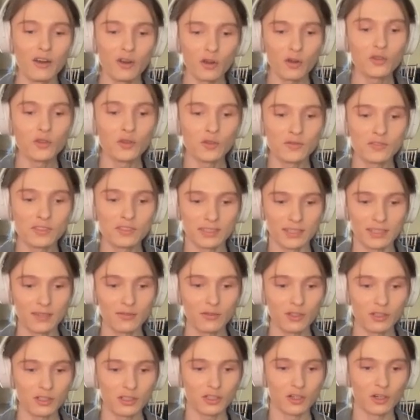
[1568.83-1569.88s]
I know you've
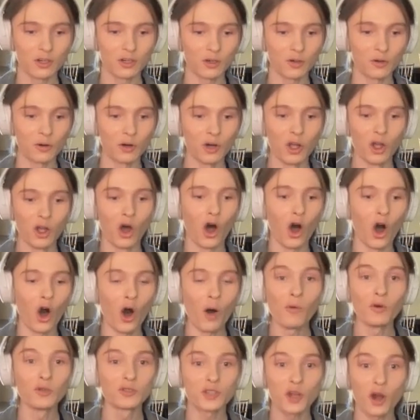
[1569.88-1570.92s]
seen the show.
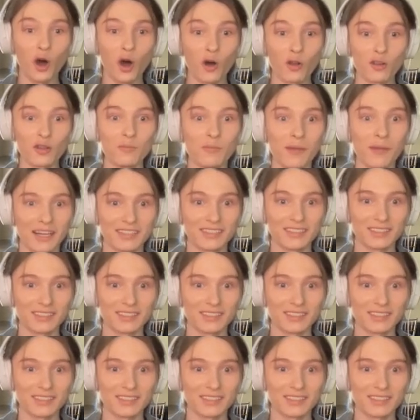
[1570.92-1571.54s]
Almost all of my